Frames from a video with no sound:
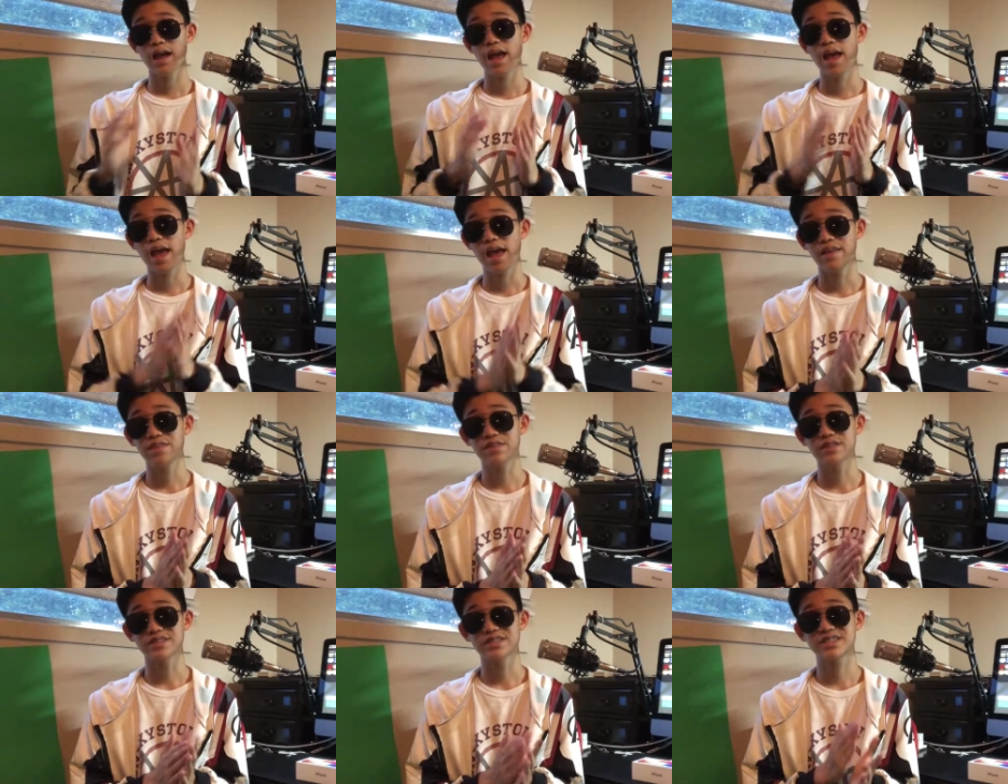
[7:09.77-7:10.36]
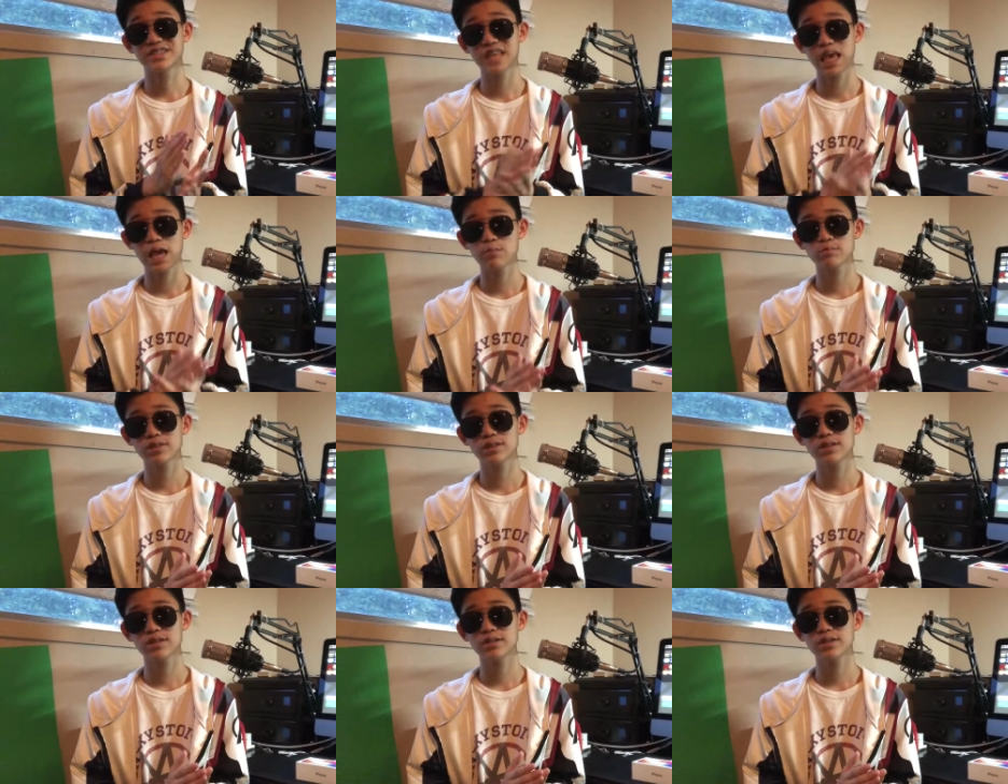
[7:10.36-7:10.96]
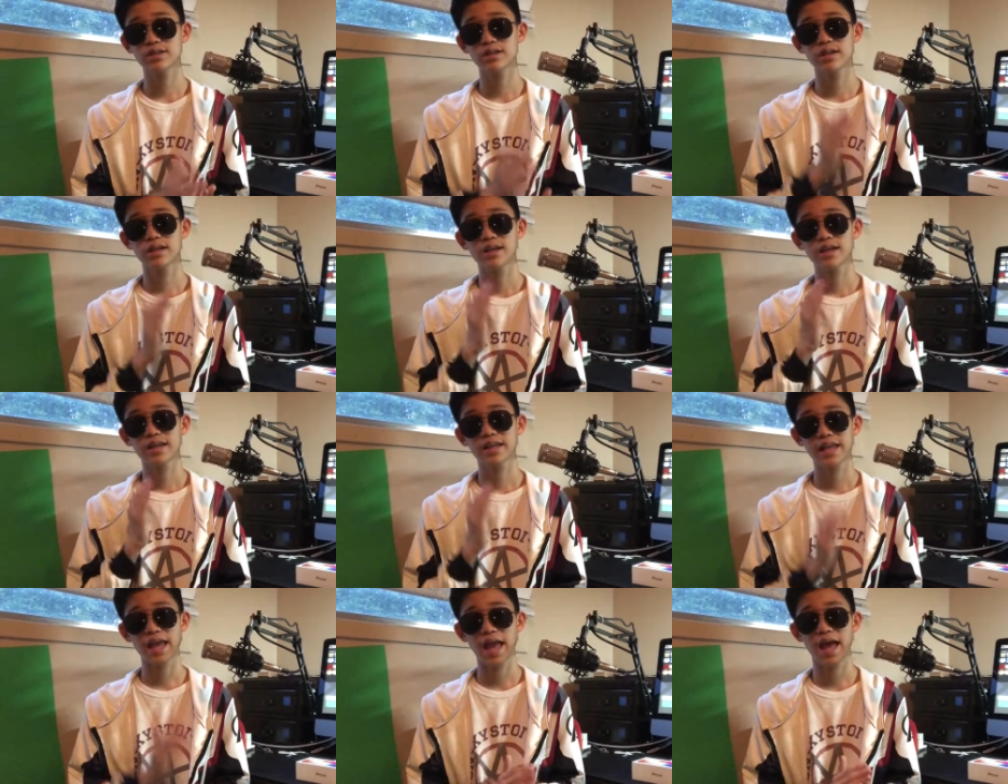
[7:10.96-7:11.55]
and the Samsung
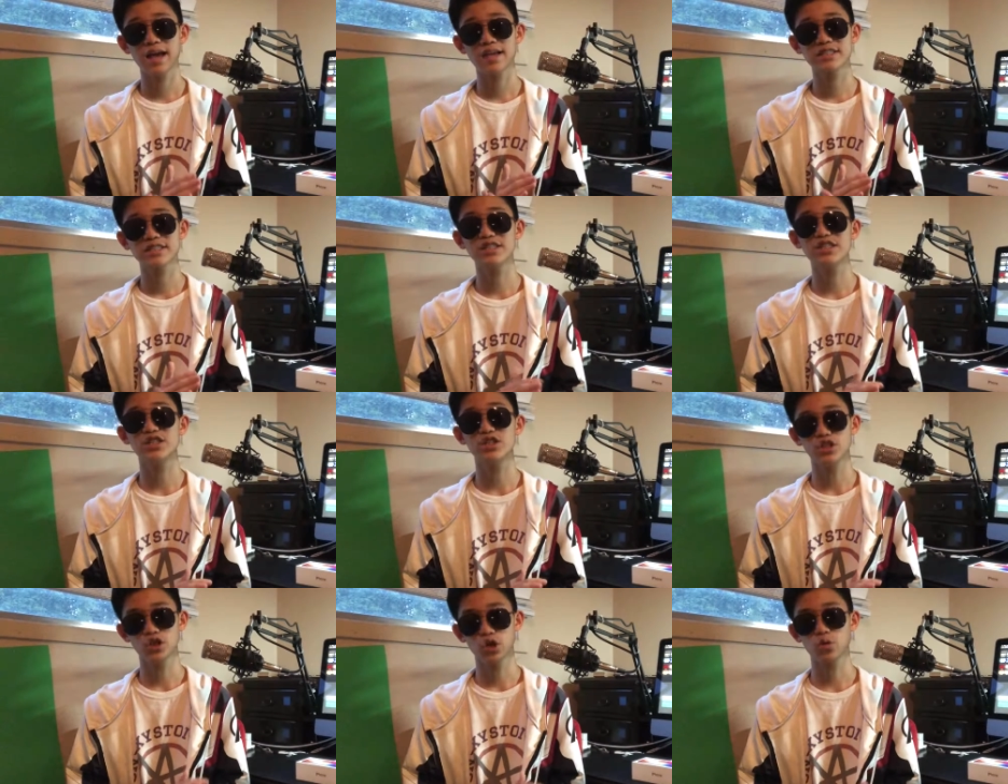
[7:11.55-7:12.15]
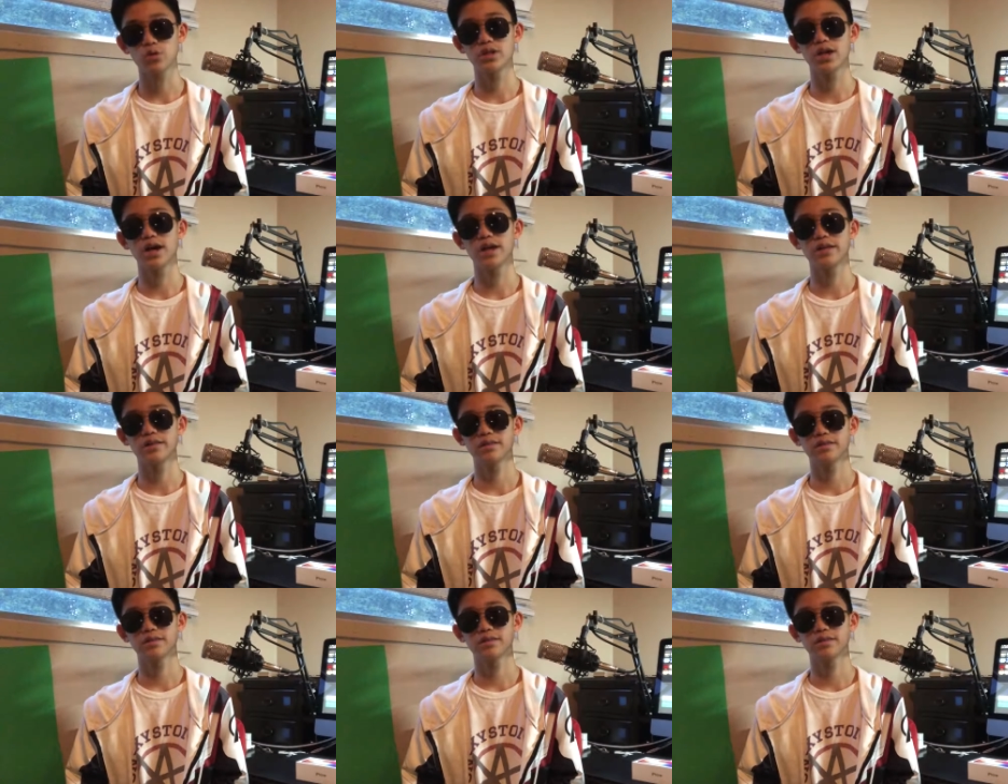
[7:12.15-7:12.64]
Galaxy Note 9,